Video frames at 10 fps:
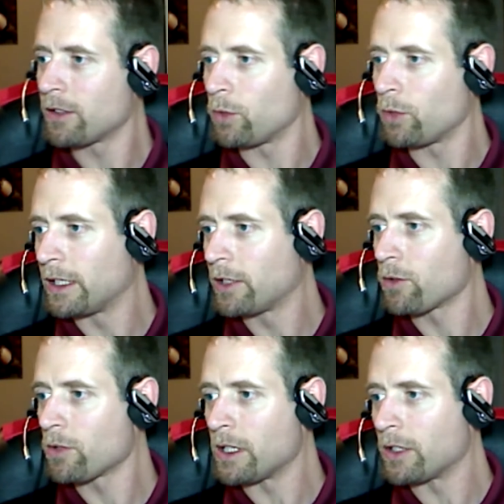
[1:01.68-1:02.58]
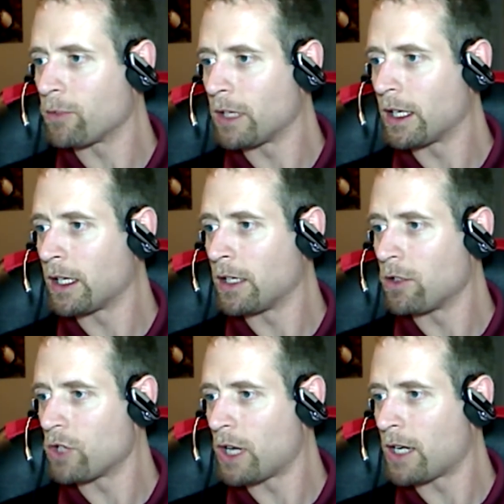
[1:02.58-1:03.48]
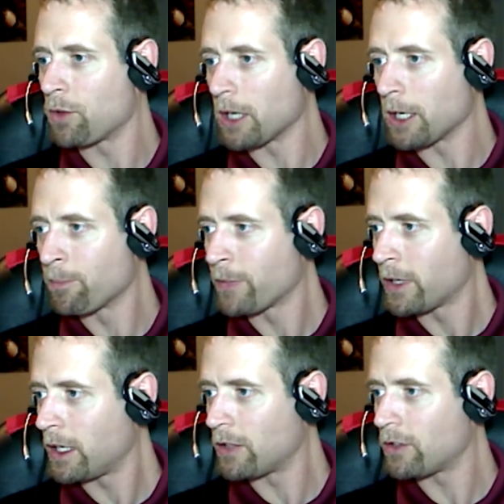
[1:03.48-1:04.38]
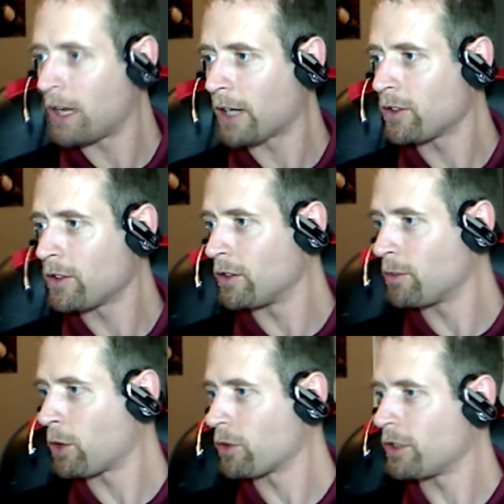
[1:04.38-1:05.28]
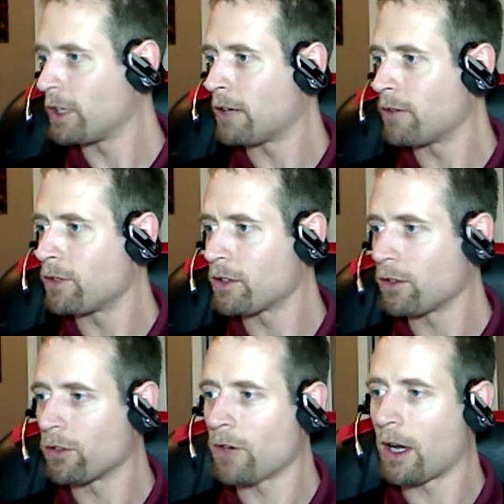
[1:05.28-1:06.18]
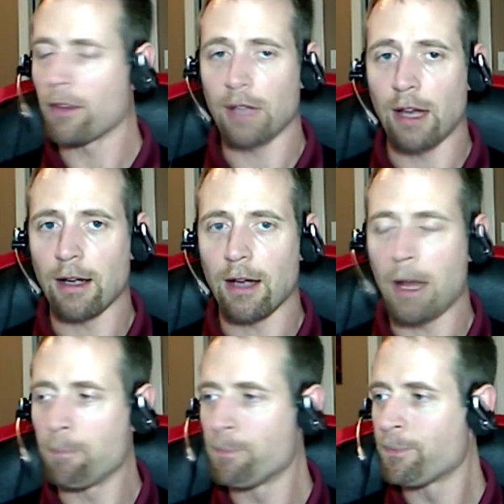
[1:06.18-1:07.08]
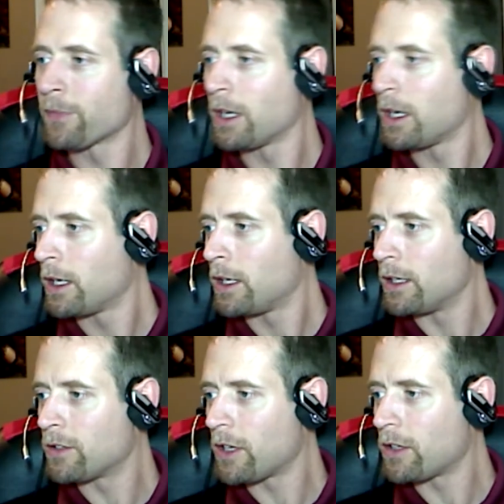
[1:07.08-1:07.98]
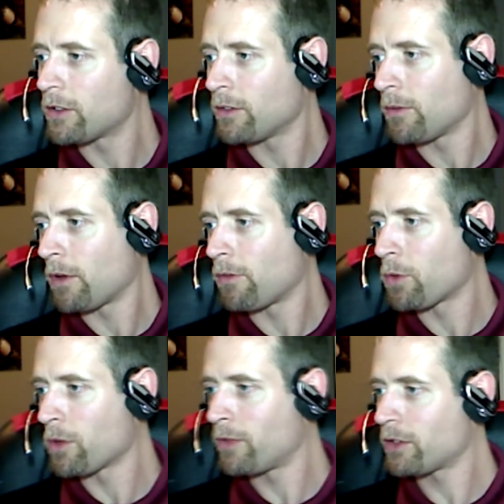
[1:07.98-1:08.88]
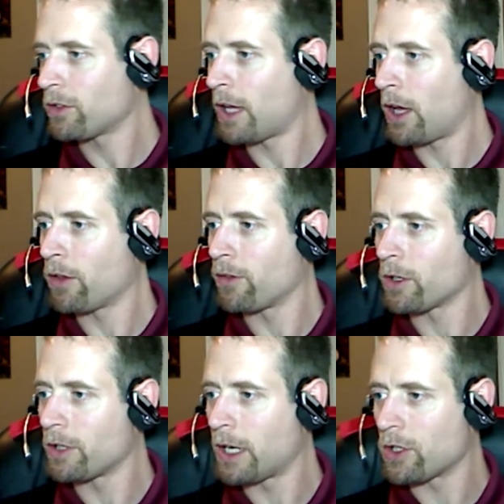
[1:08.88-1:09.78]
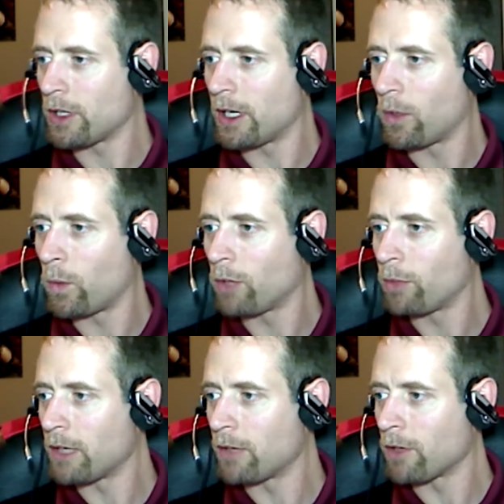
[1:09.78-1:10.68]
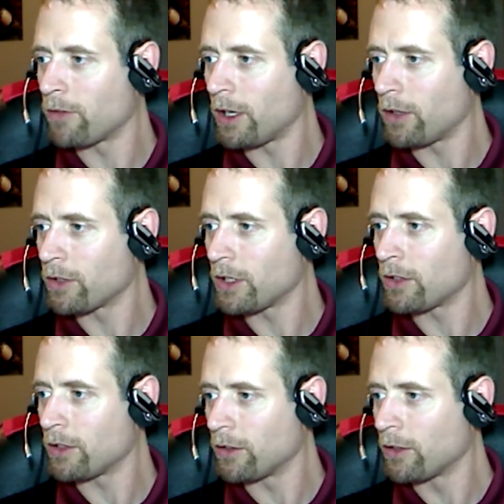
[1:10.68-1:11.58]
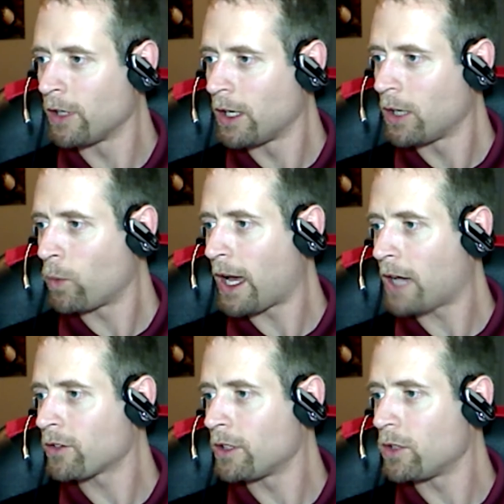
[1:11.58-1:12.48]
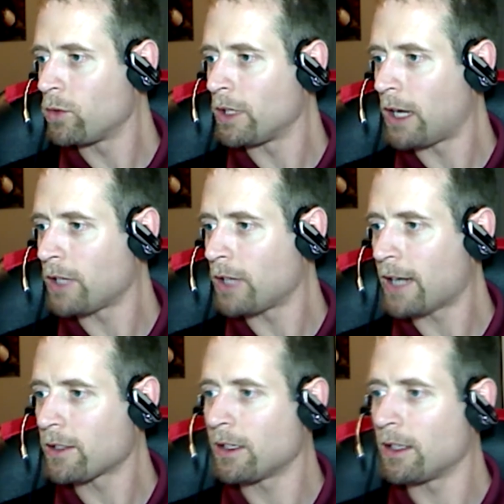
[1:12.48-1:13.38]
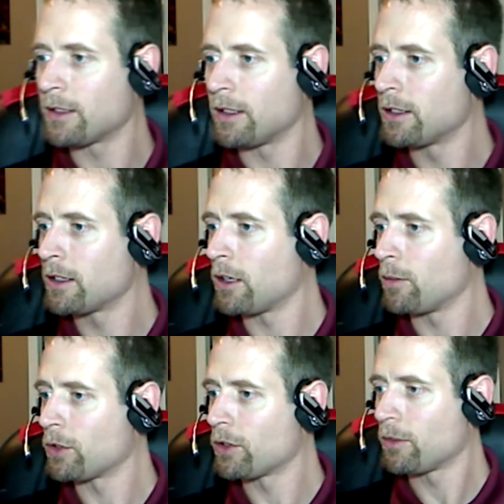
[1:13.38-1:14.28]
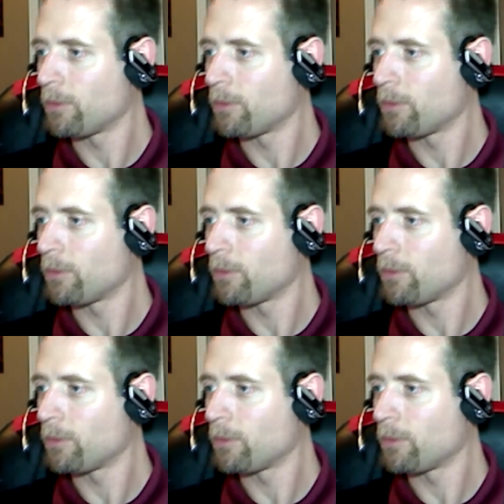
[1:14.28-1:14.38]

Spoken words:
will increase beginning in January. Its text is posted at fiscalstrength.com. It says, "For the fiscal health of our nation and the well-being of our fellow citizens, we ask that you allow tax cuts on incomes